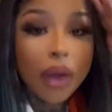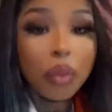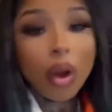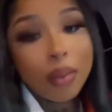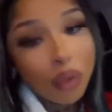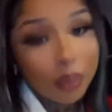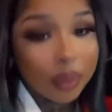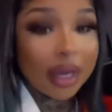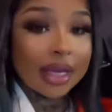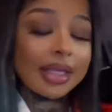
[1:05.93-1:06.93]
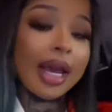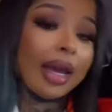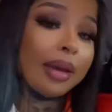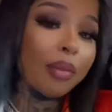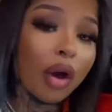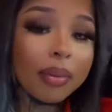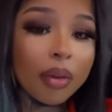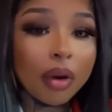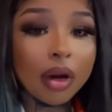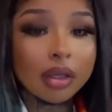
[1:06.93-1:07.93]
One more PSA, mark my
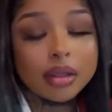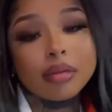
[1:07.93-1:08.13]
words.